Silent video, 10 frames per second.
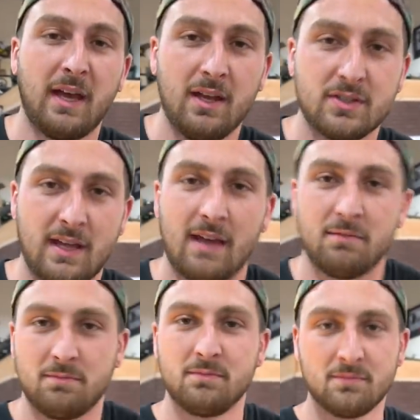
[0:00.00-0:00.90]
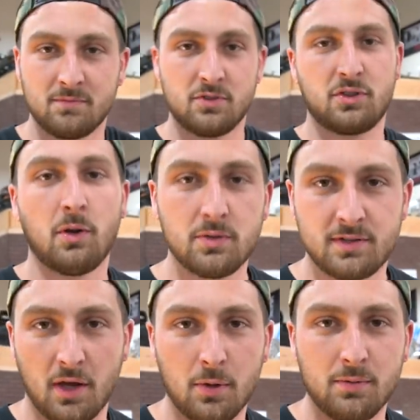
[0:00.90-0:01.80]
page that
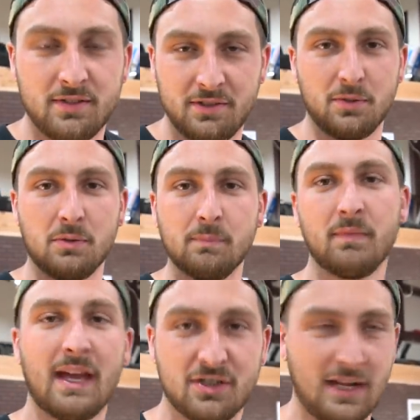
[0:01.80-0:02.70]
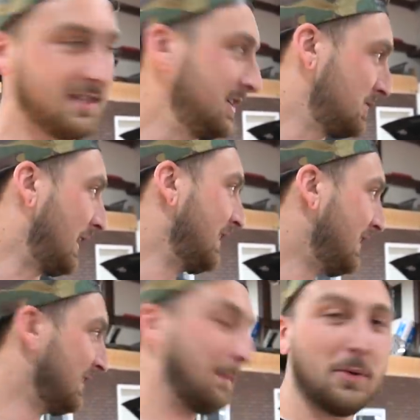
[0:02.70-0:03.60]
shows owed to S-Chassis, right?
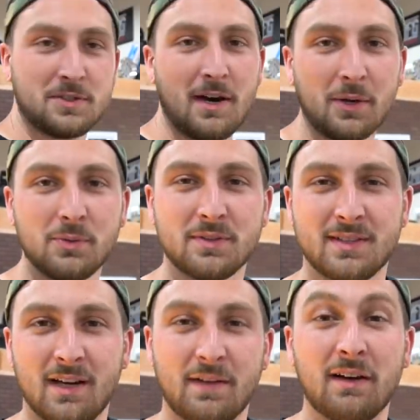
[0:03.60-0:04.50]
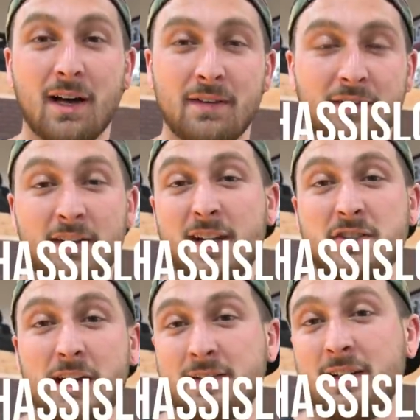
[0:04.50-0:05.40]
They post a lot of cool stuff. I love it. If you have an
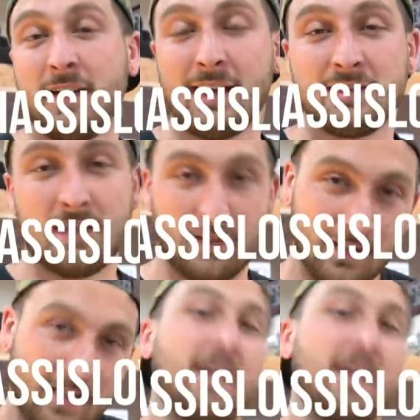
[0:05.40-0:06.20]
S-Chassis, a lot of guys love it.